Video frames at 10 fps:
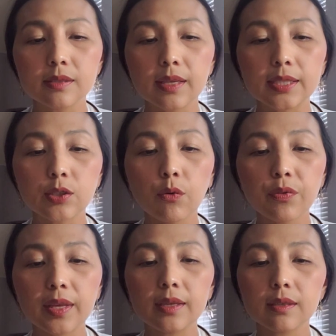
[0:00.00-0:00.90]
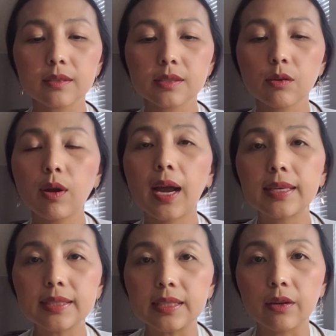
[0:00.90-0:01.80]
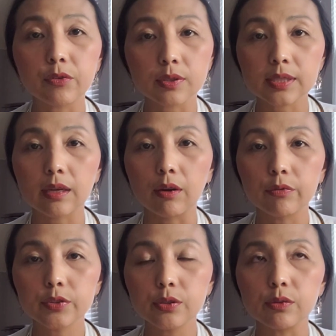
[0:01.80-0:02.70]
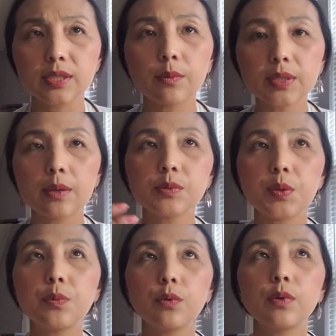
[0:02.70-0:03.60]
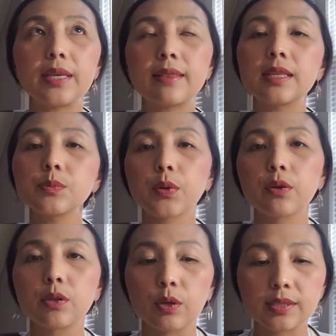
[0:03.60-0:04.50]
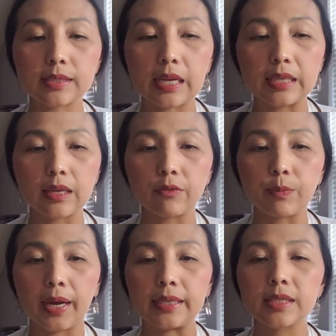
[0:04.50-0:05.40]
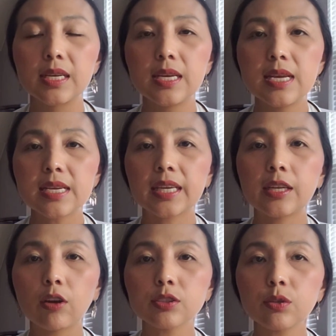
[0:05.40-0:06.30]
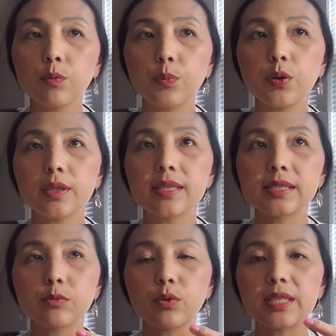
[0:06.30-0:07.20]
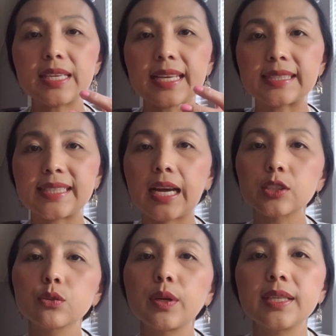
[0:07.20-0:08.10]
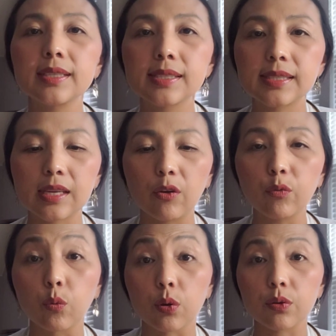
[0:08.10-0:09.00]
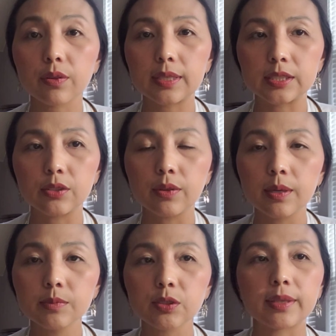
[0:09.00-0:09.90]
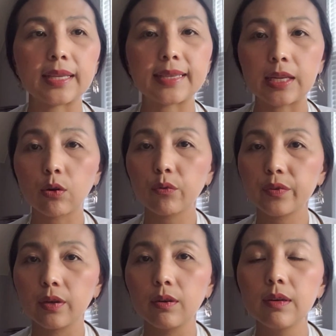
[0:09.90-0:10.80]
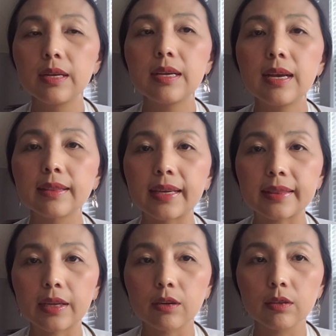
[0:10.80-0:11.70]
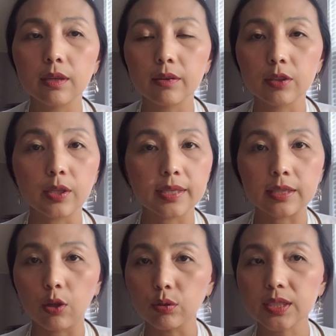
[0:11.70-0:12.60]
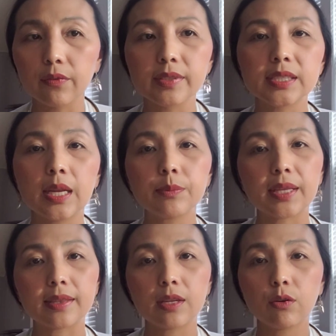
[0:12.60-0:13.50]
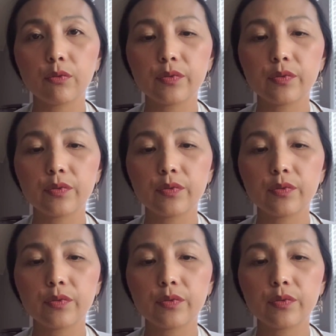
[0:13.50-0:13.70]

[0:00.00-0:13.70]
And don't think so highly of yourself too. Sometimes people in this paranoid state of mind can also put this really exaggerated self-worth into them so that they don't feel like they are in low self-esteem, that they don't